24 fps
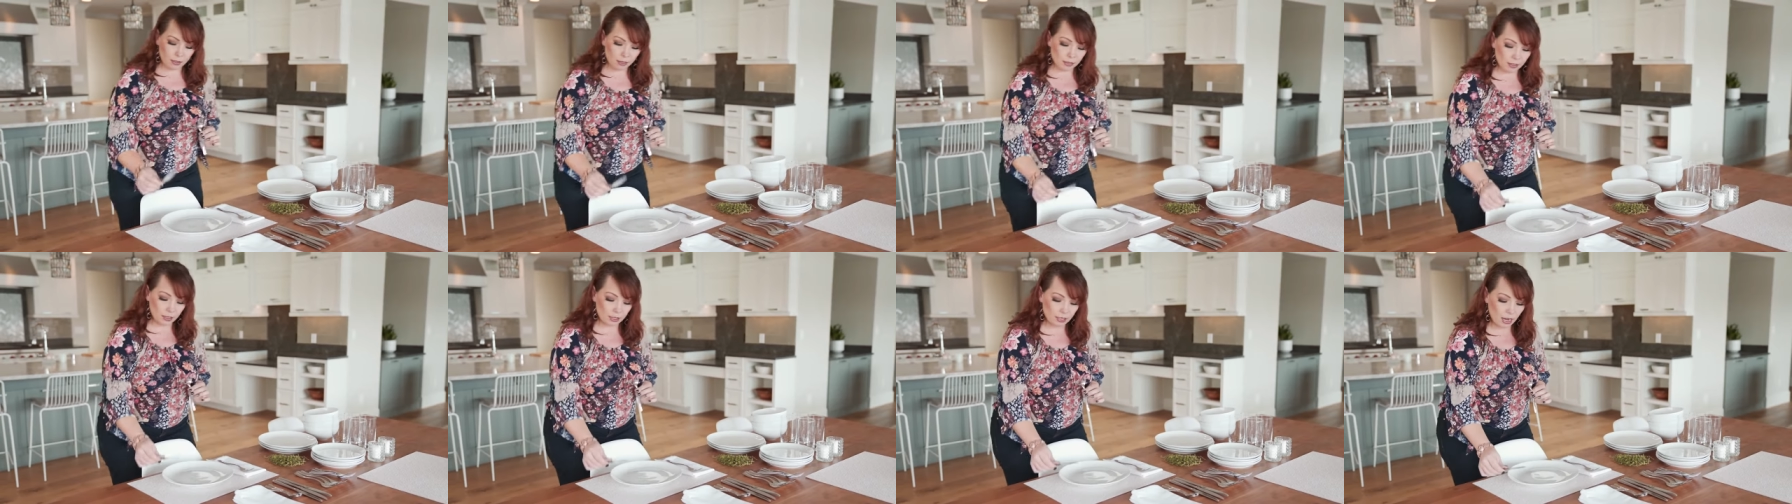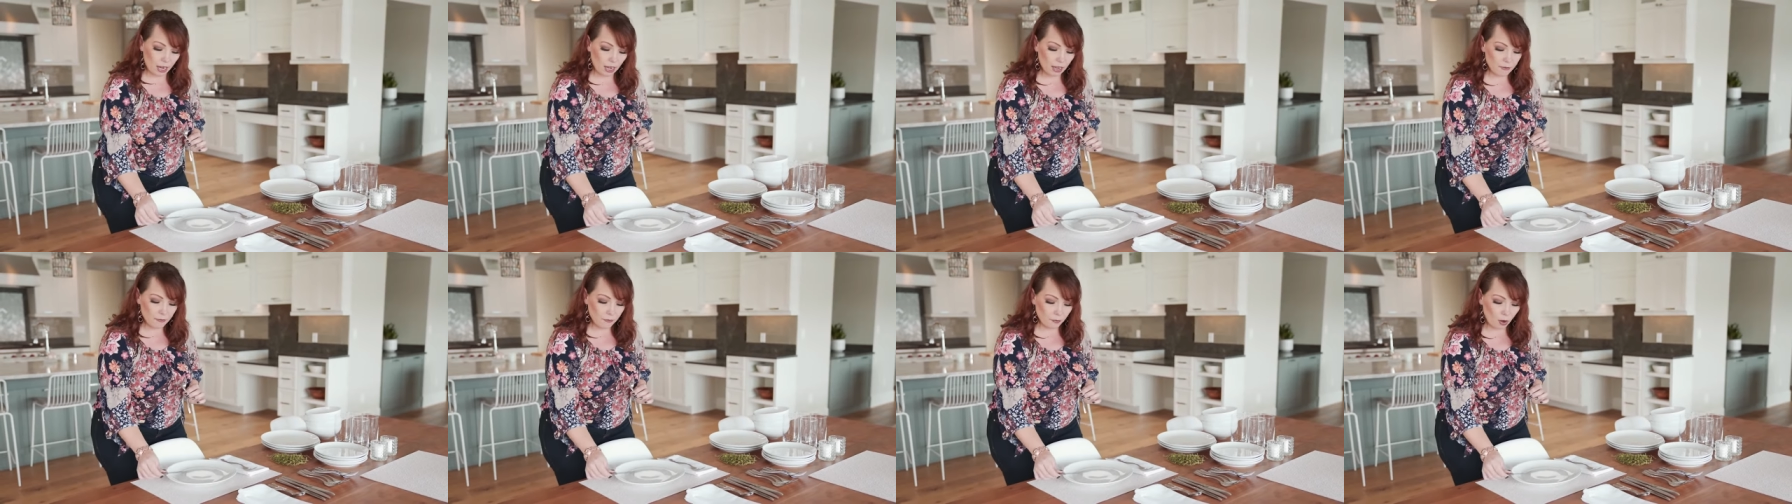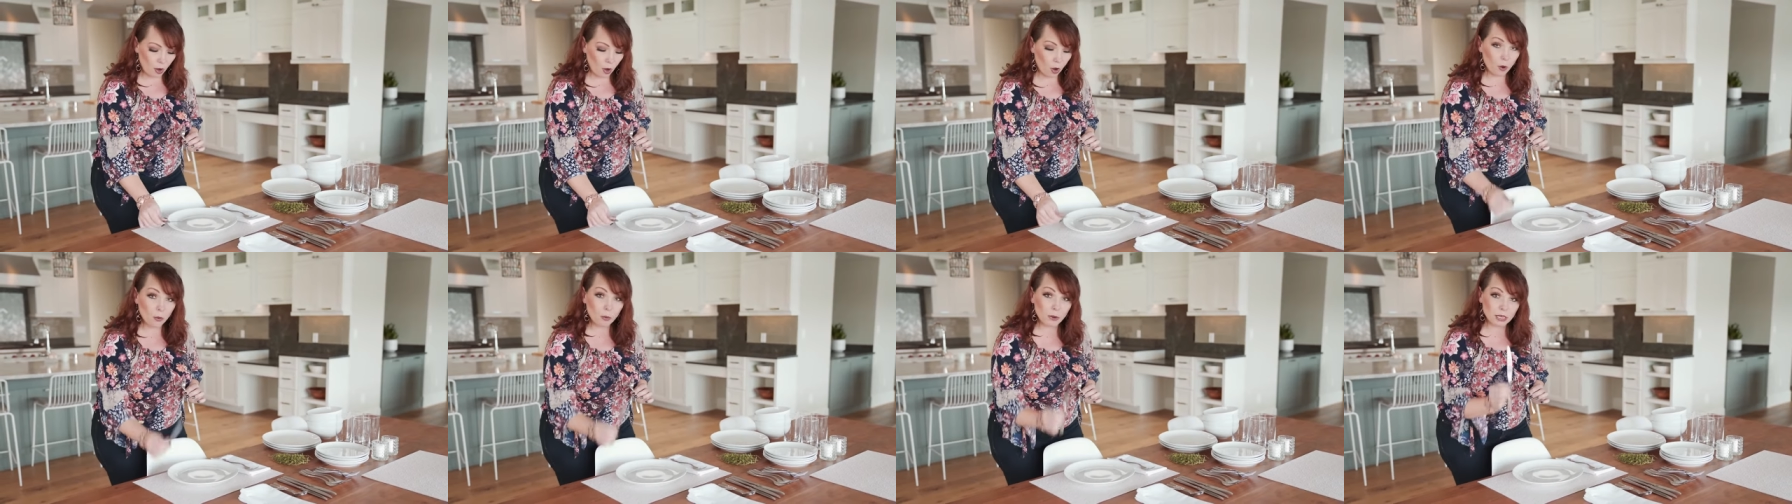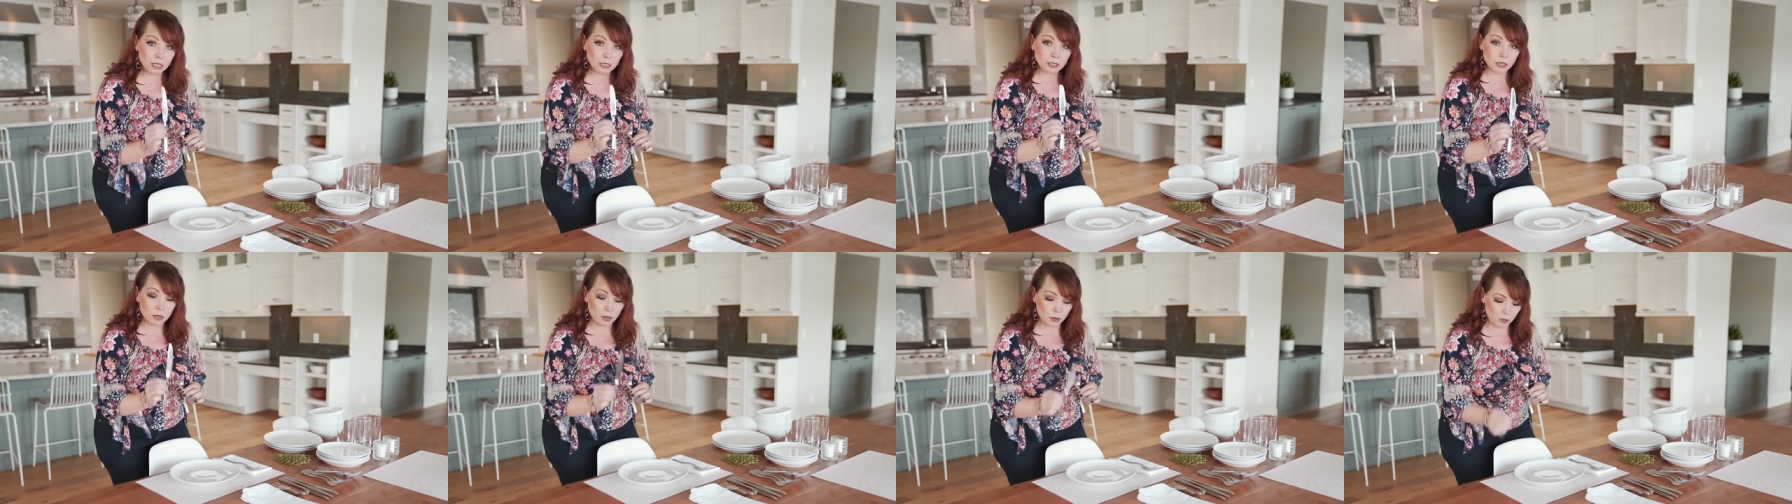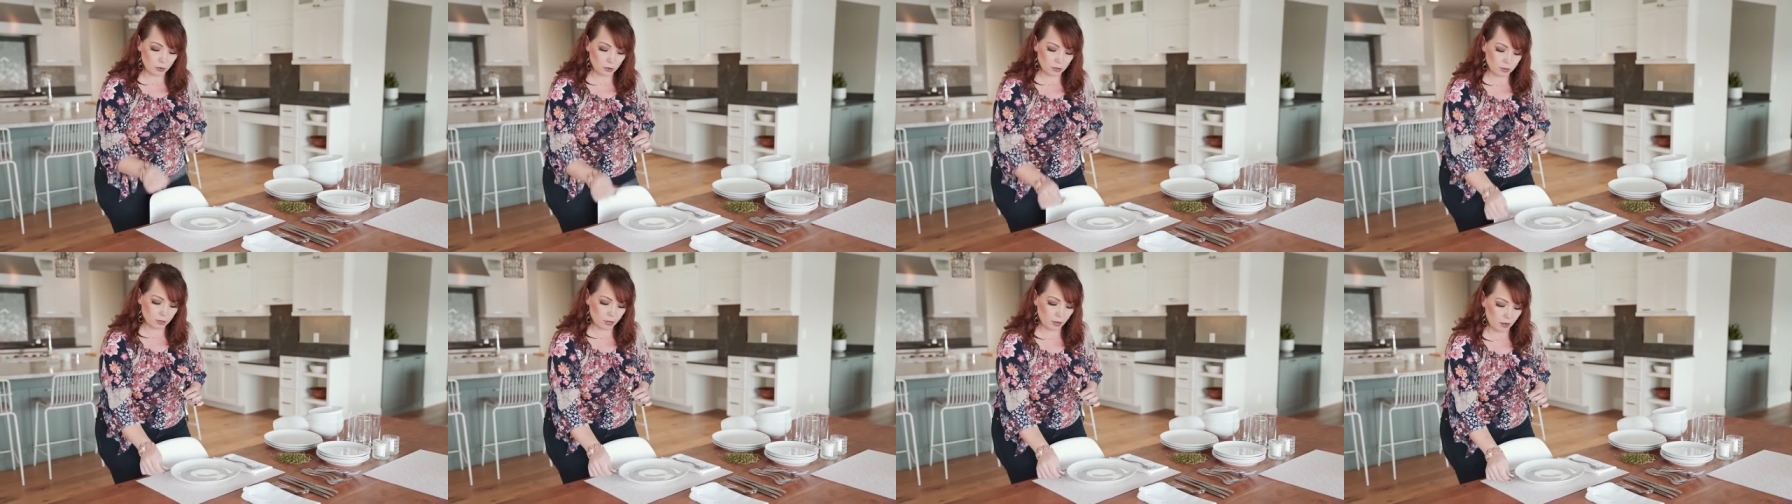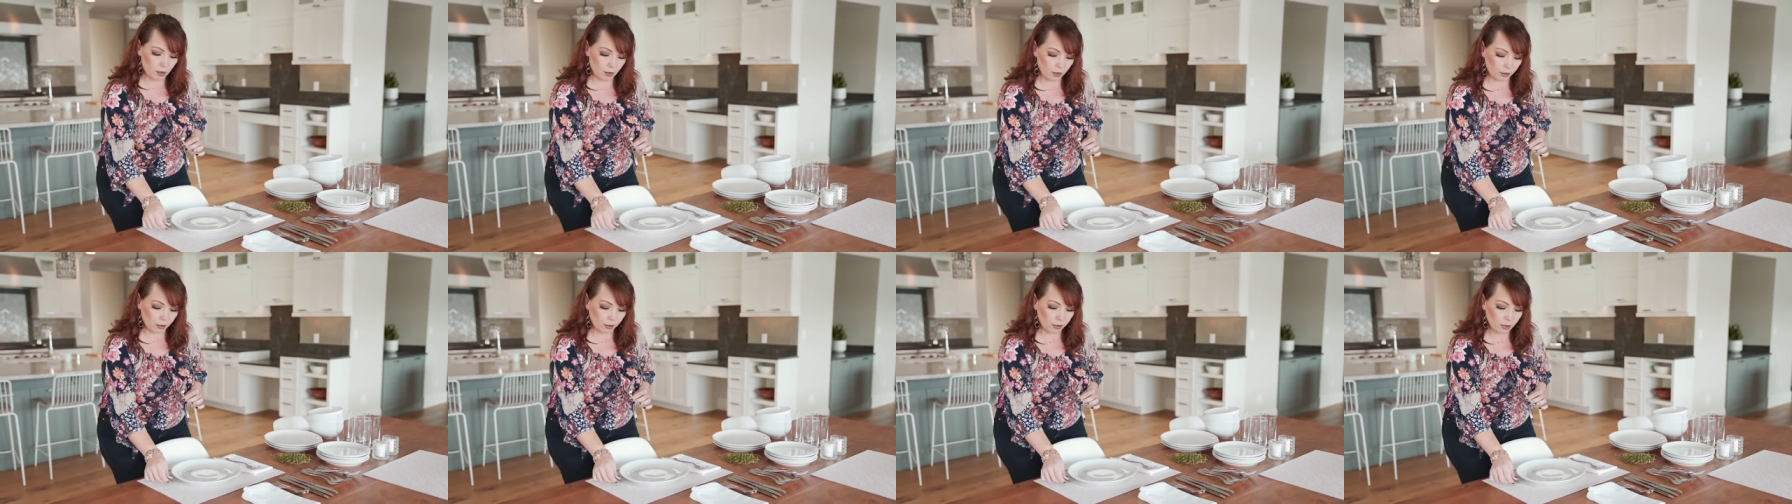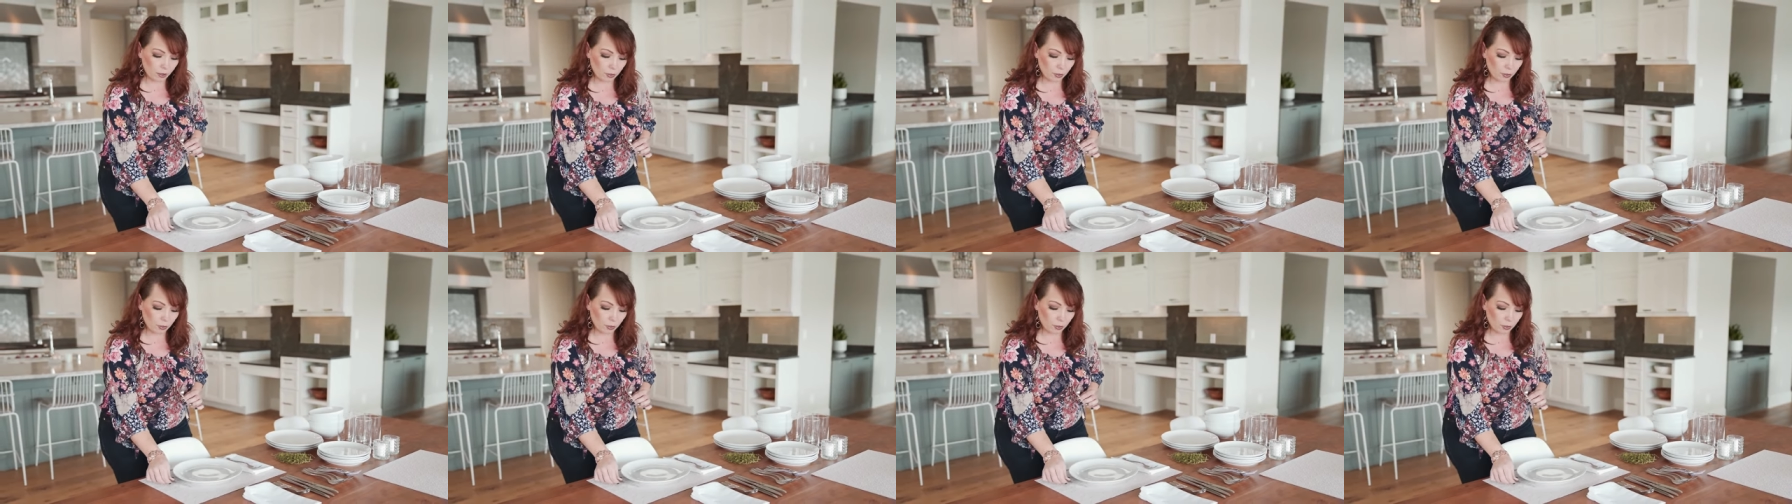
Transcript: The knife always goes on